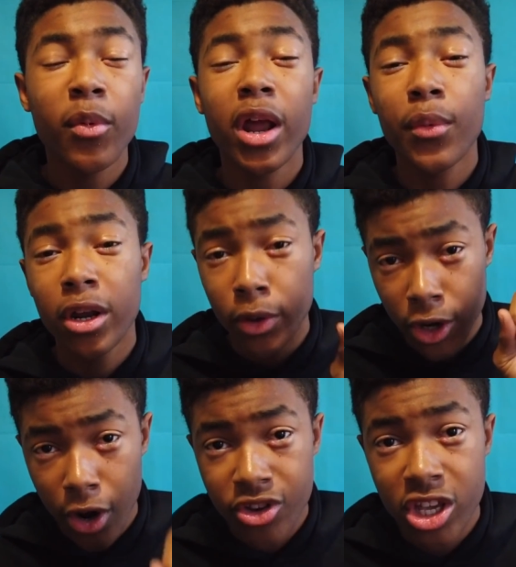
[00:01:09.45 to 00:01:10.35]
But what I want to
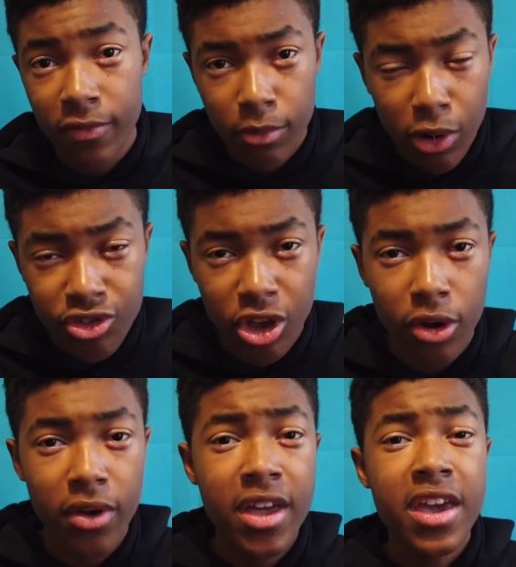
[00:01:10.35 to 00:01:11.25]
encourage even more
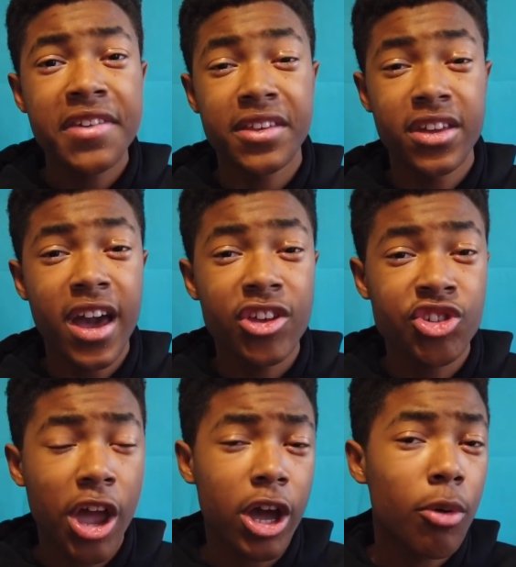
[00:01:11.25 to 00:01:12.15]
so is that you guys
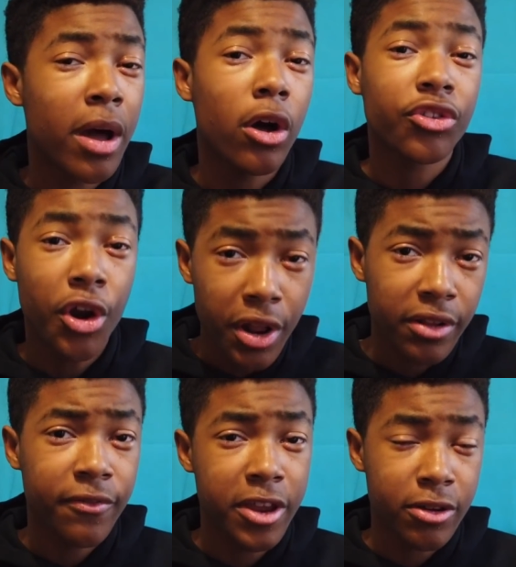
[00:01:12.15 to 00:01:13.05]
check out my
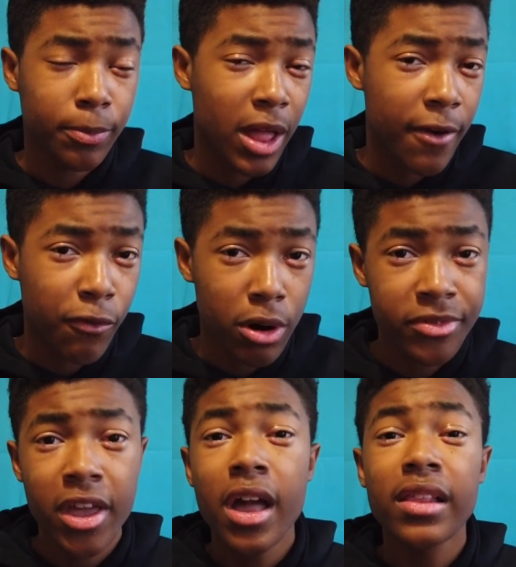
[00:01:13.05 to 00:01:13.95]
alternative video platforms